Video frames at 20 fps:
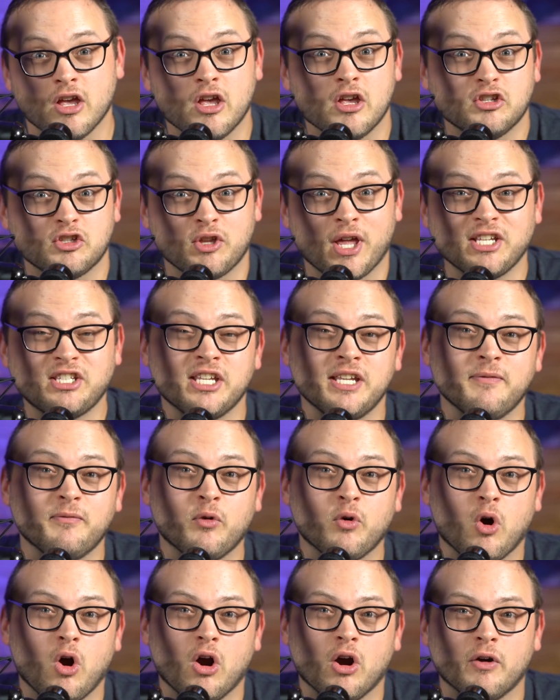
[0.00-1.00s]
So that's it
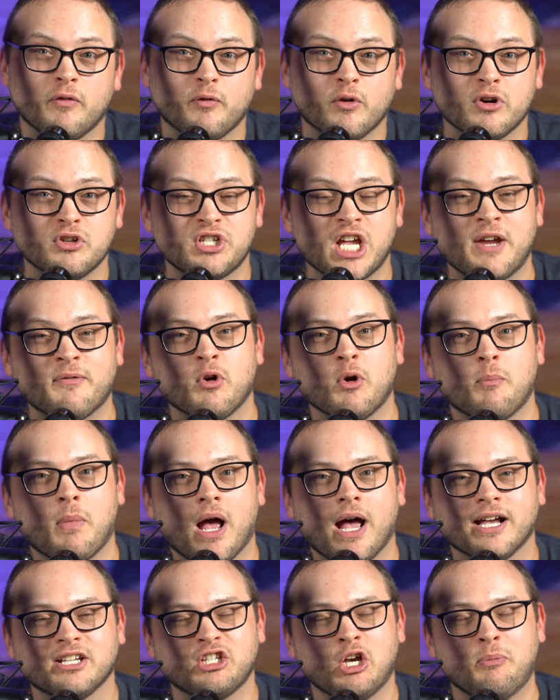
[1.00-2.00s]
for our first ever
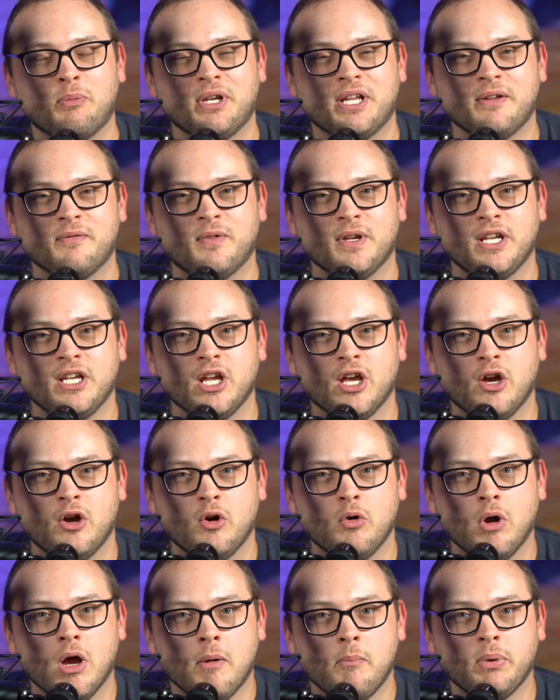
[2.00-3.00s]
box opening
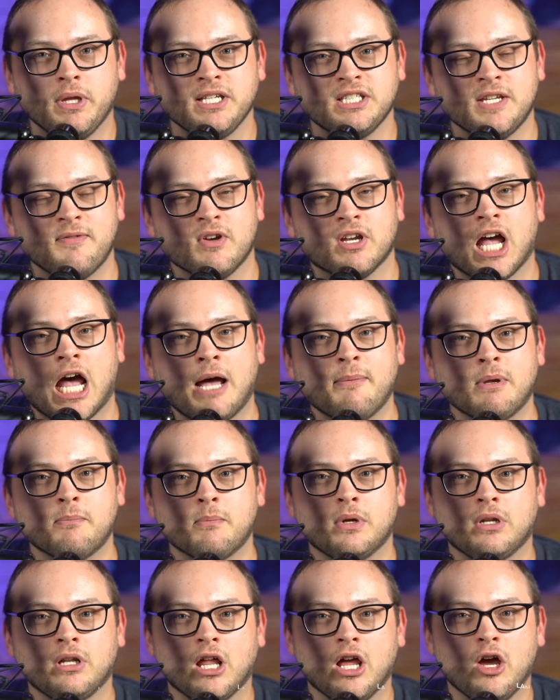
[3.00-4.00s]
video. Please leave a comment
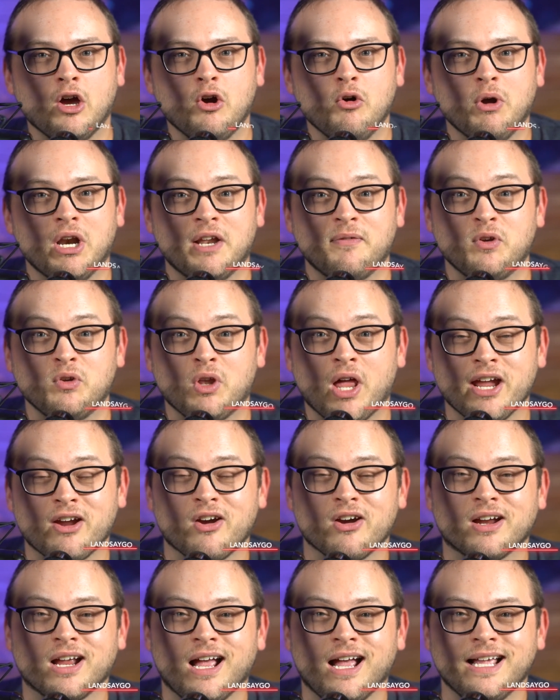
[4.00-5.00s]
below, and if you like
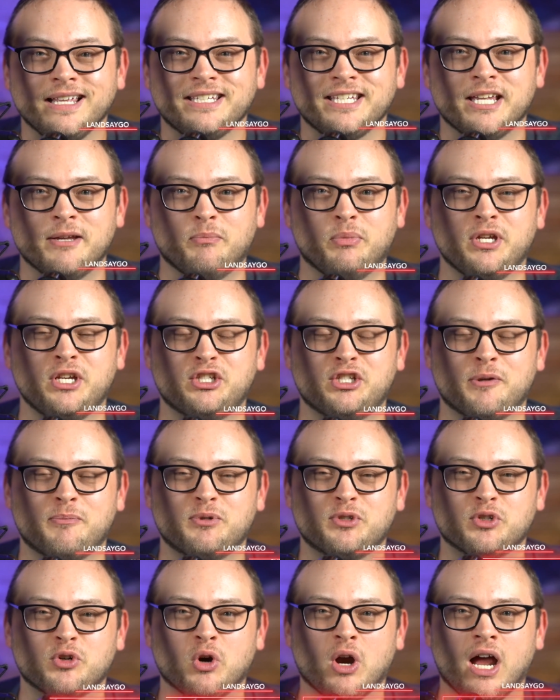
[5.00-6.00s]
our content, please
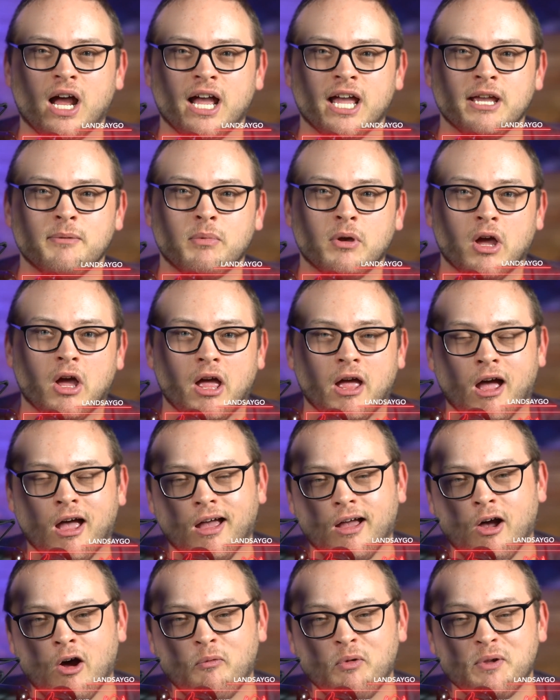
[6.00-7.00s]
subscribe.
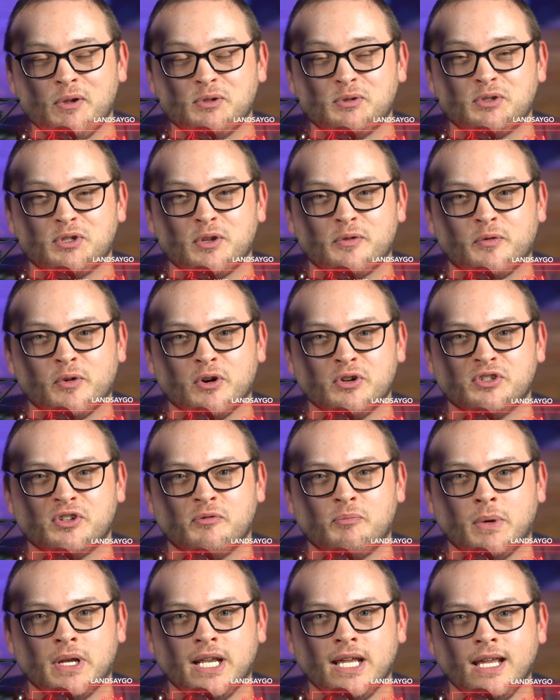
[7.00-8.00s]
Hopefully this was the first
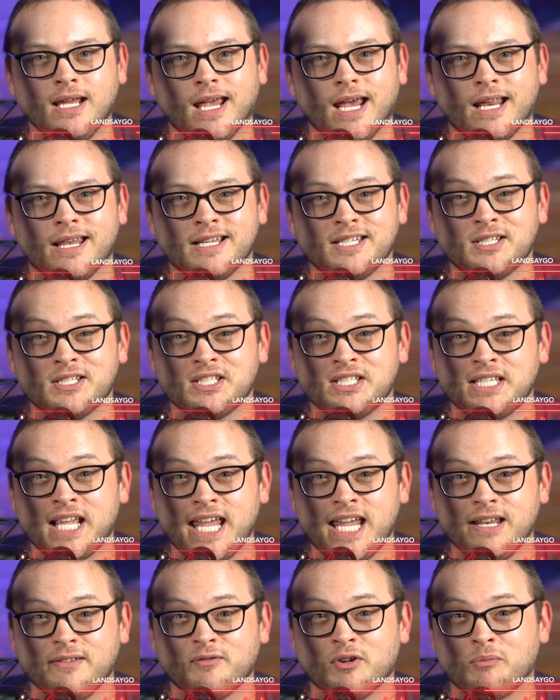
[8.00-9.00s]
of many, and this is
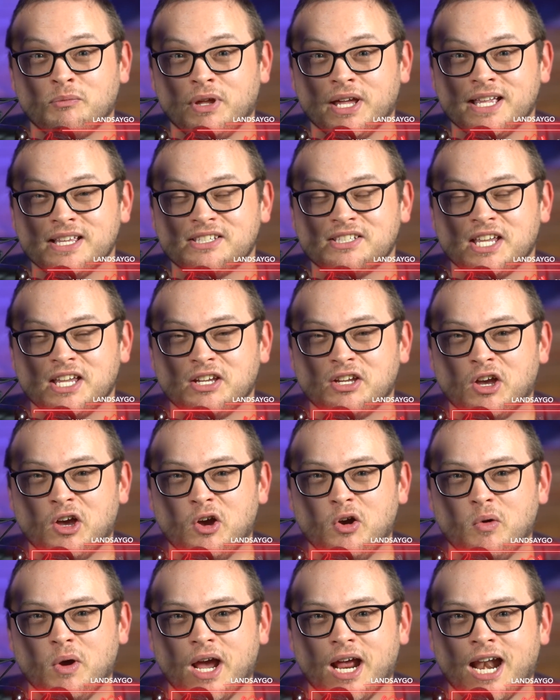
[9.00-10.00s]
Nate from Land Say
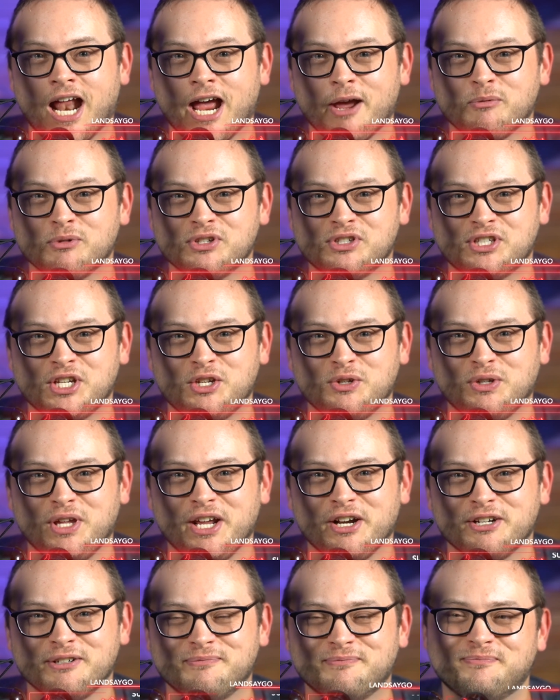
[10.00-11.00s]
Go, and I will see you
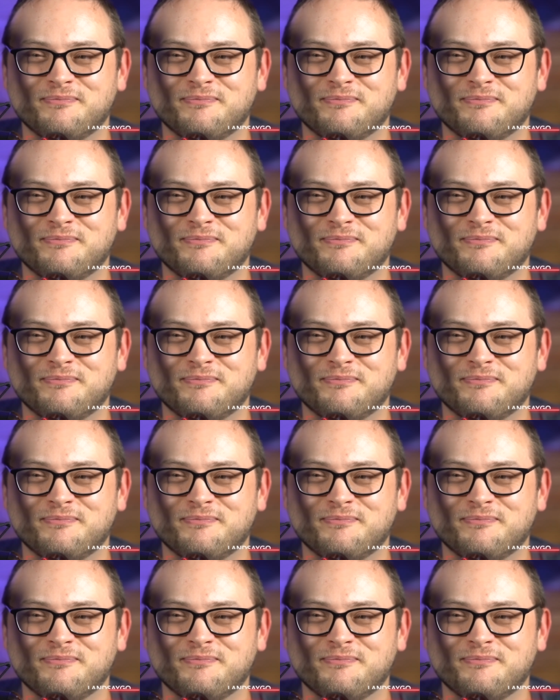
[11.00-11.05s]
later.